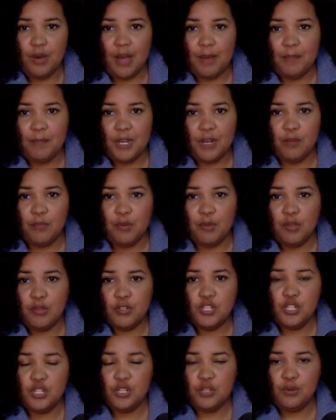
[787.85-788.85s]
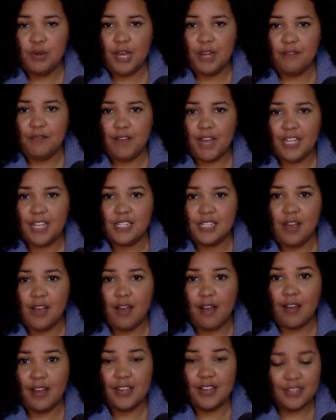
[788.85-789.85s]
I'm going to pull 2 advice
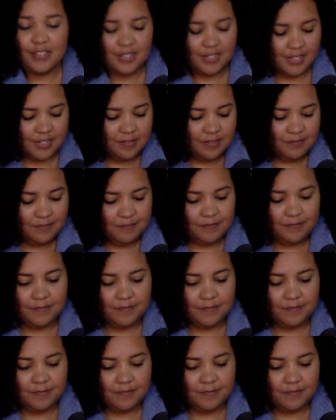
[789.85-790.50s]
cards.